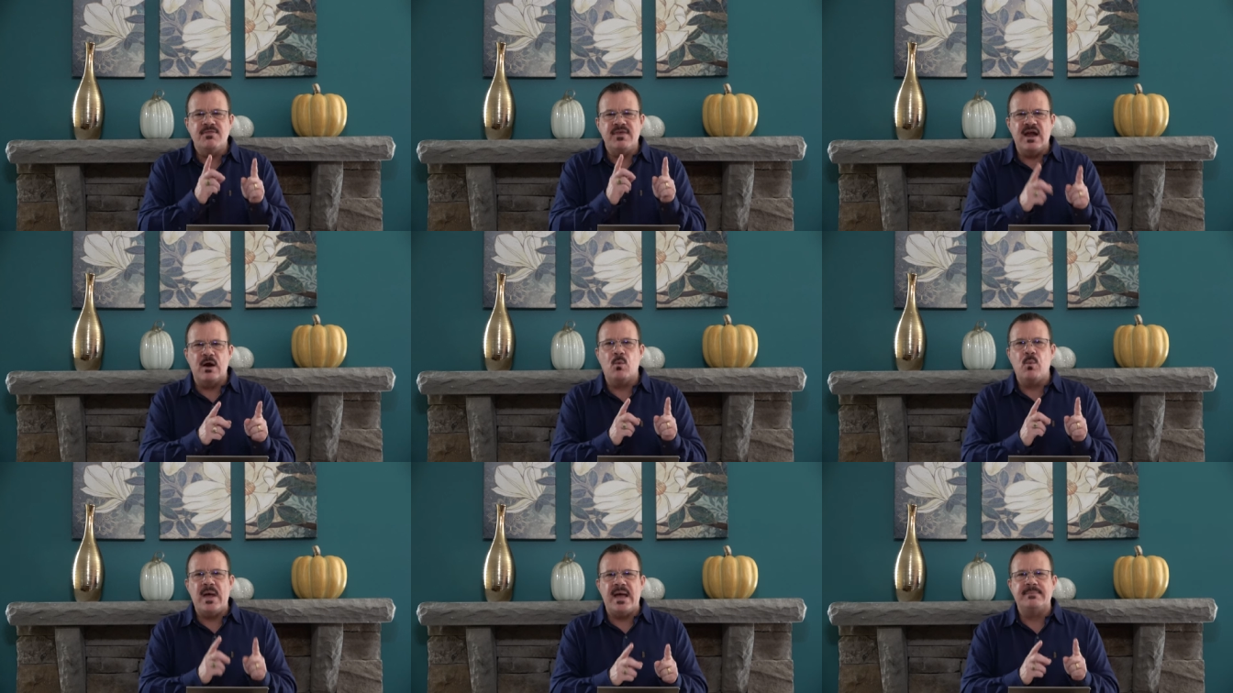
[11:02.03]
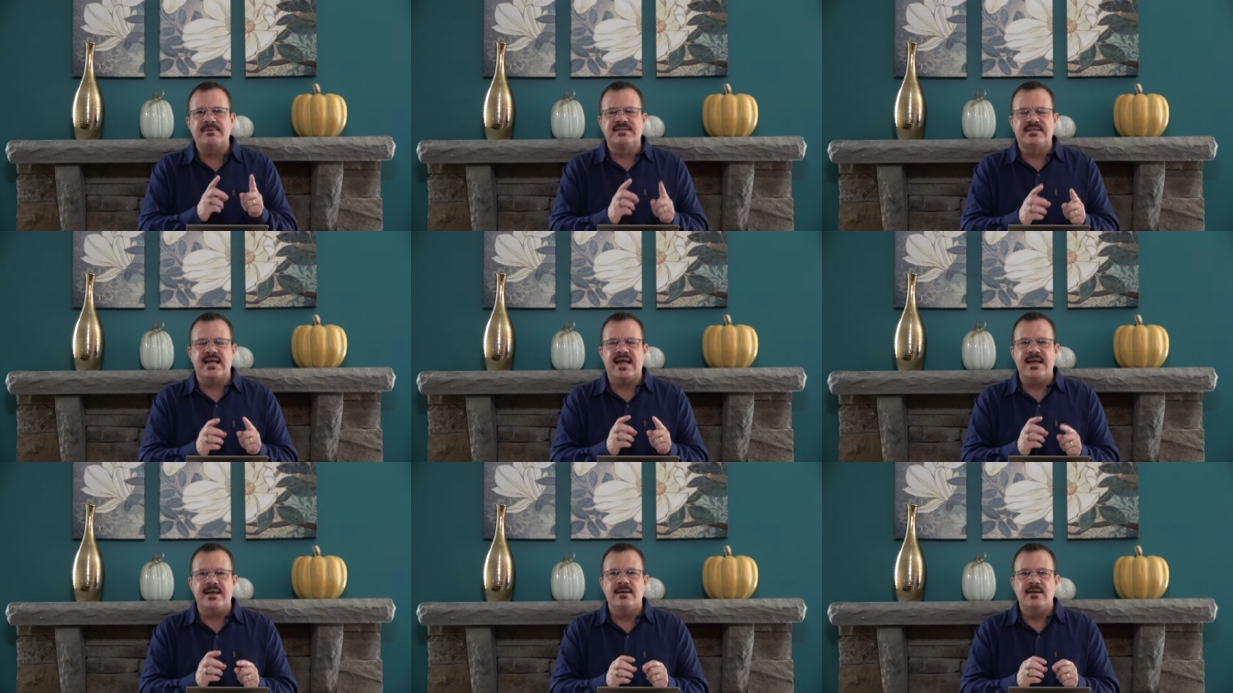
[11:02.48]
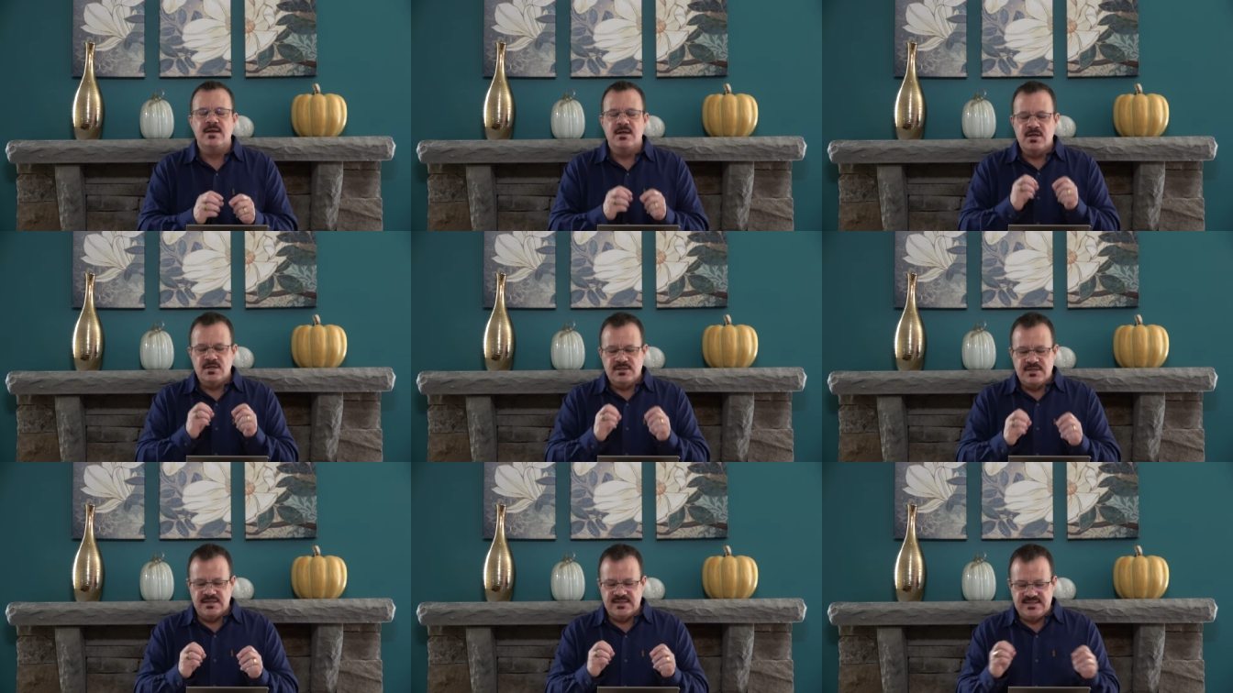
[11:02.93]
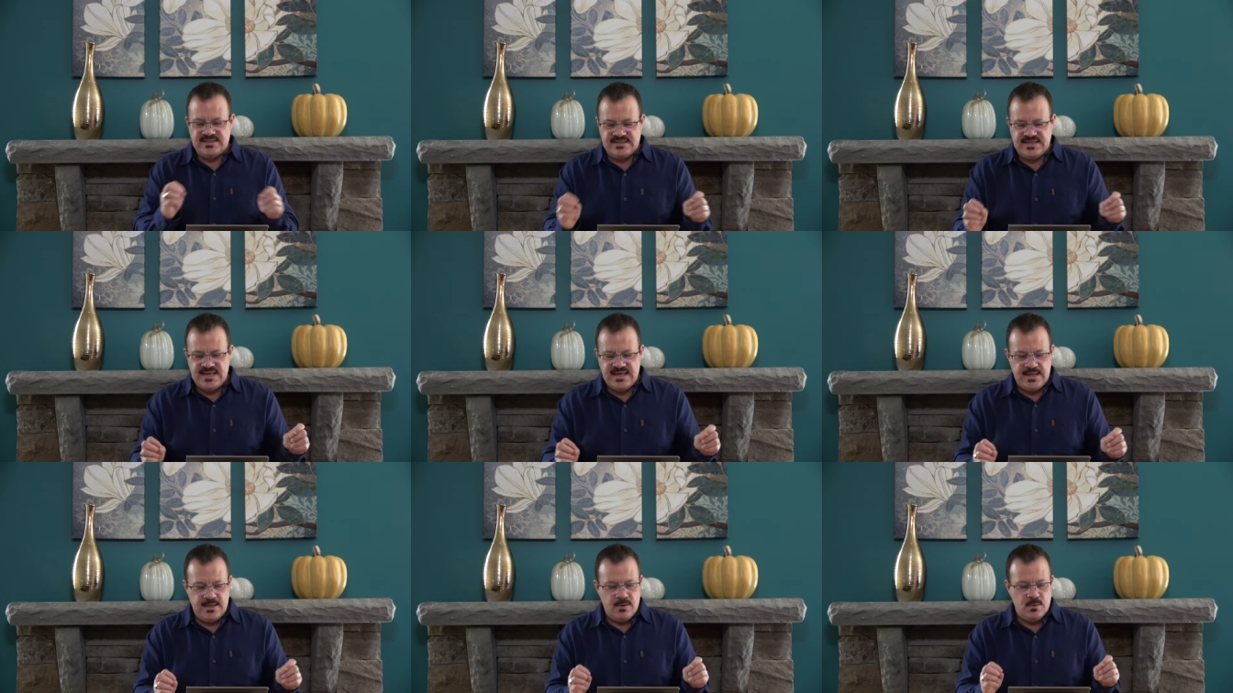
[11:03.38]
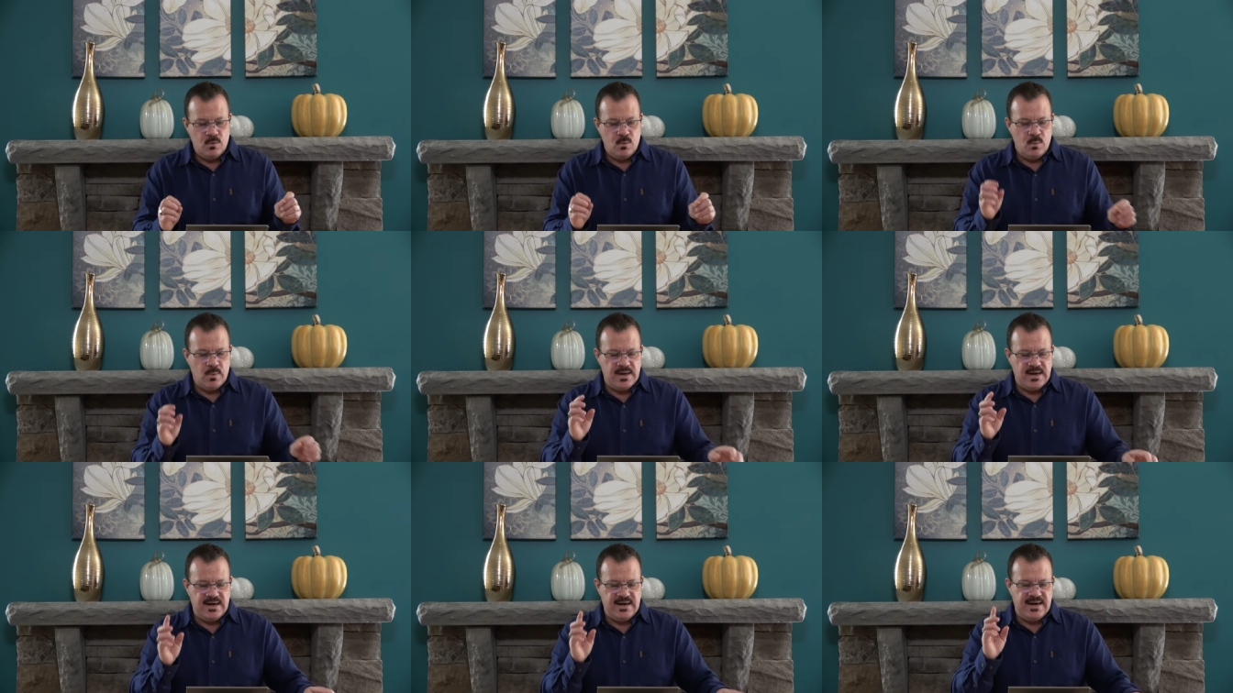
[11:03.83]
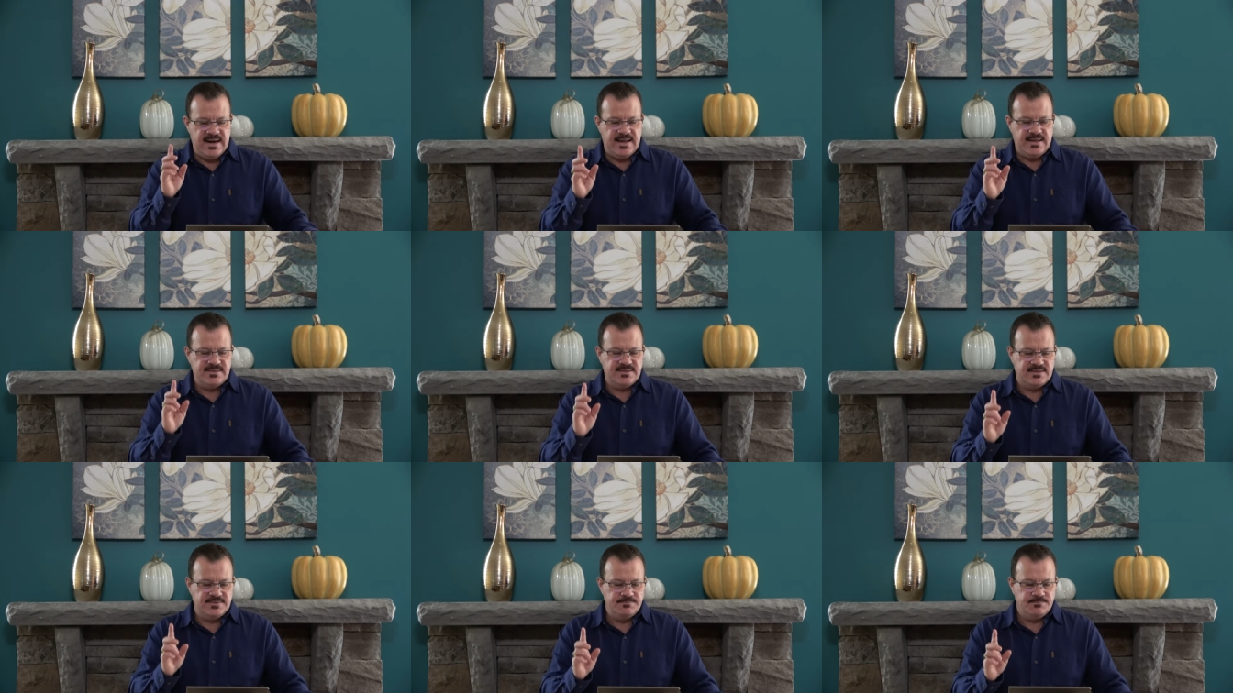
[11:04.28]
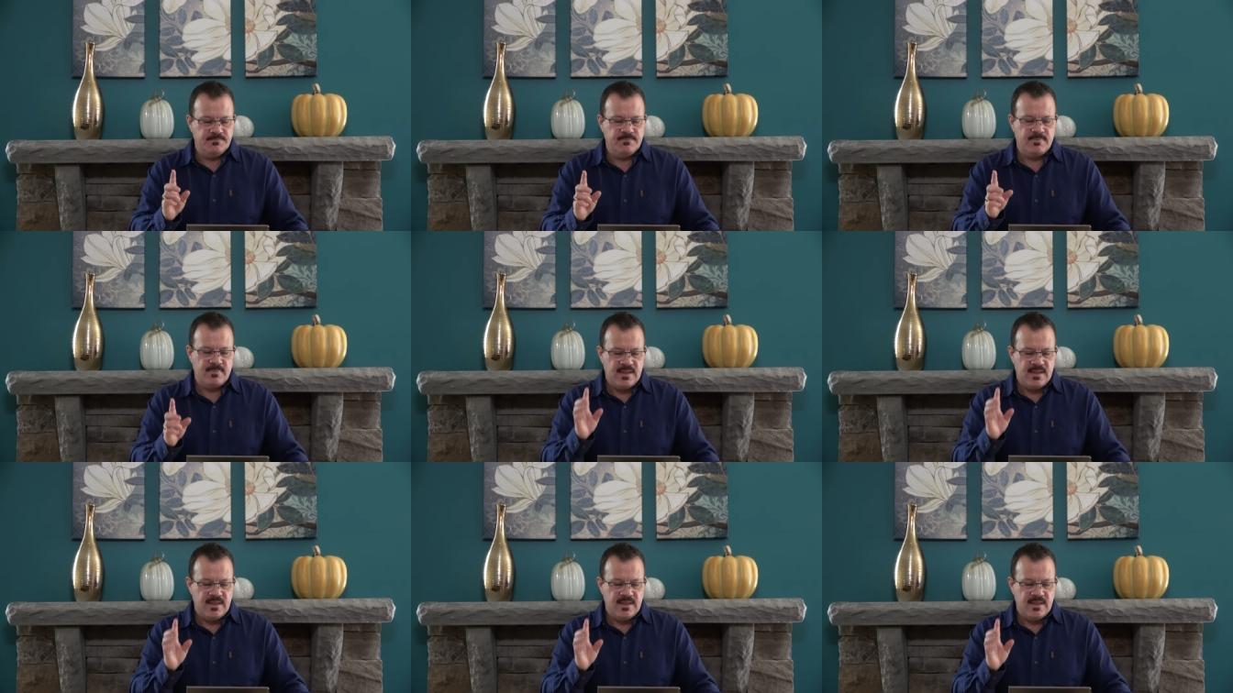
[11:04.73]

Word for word: their website to see what it is.